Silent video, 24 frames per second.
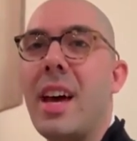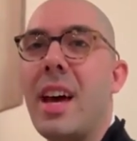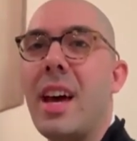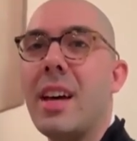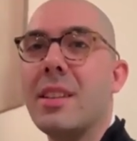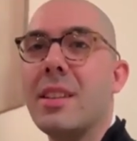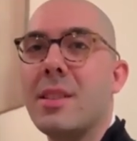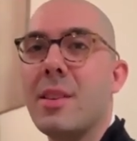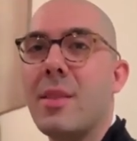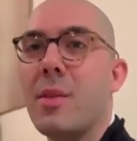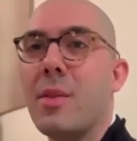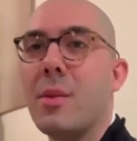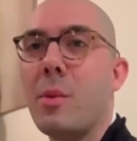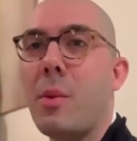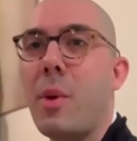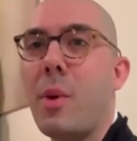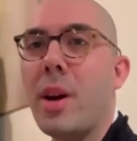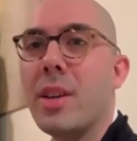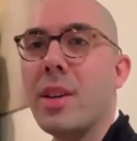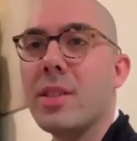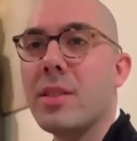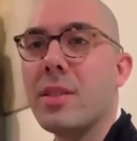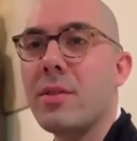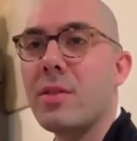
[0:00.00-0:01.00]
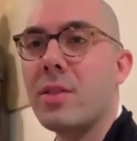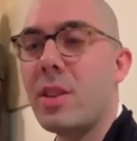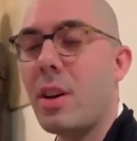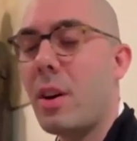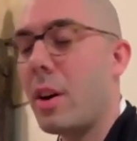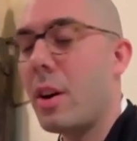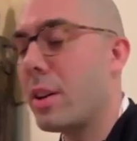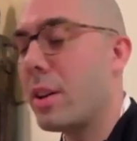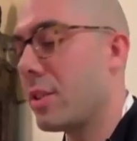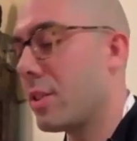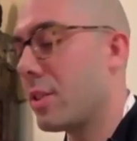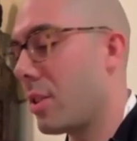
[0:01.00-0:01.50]
and different ways of
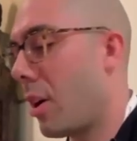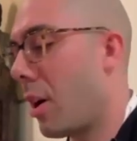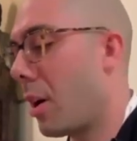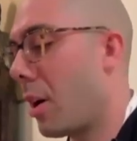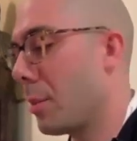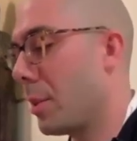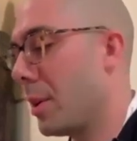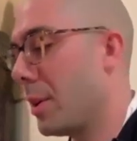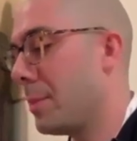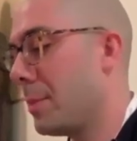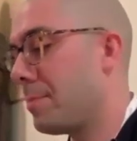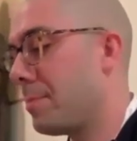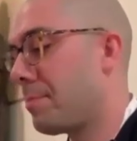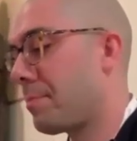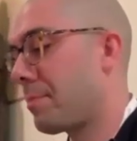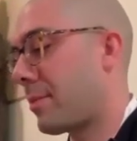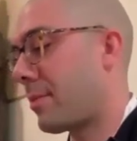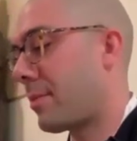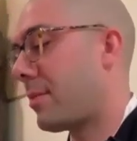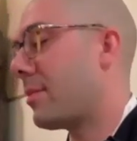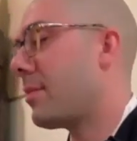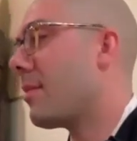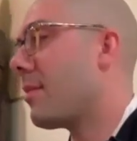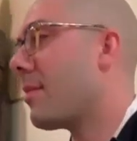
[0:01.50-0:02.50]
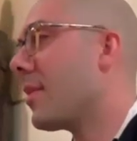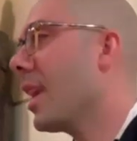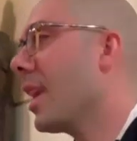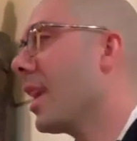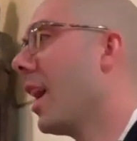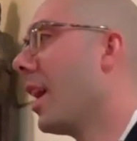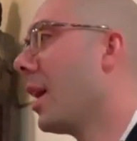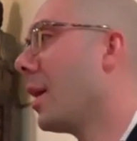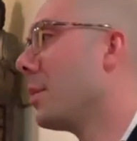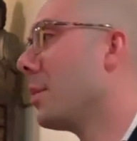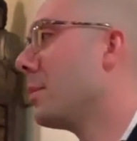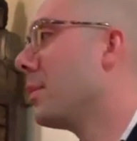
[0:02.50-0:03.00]
sharing the Dharma.
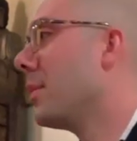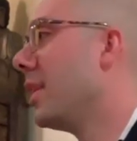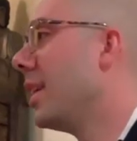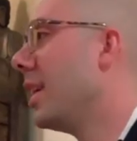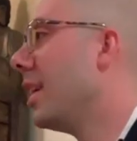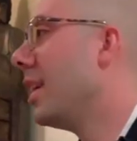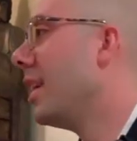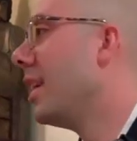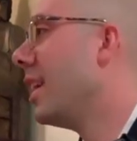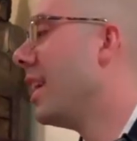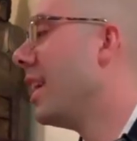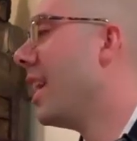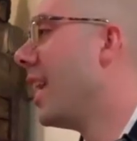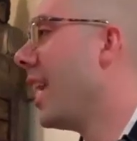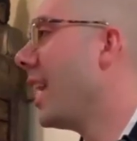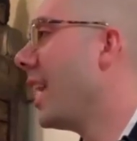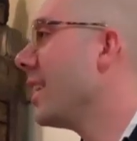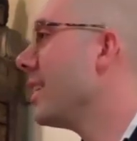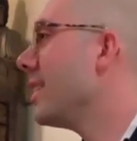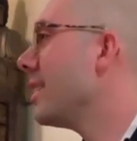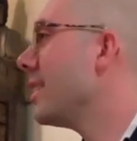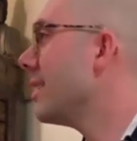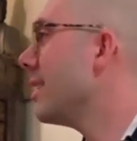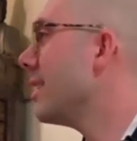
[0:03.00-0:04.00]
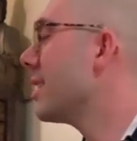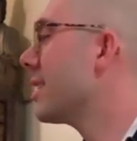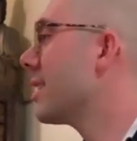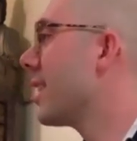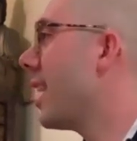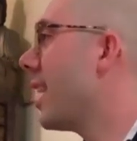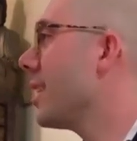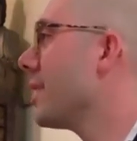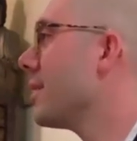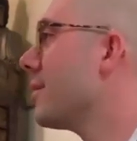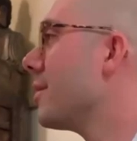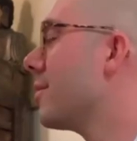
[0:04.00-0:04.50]
And it kind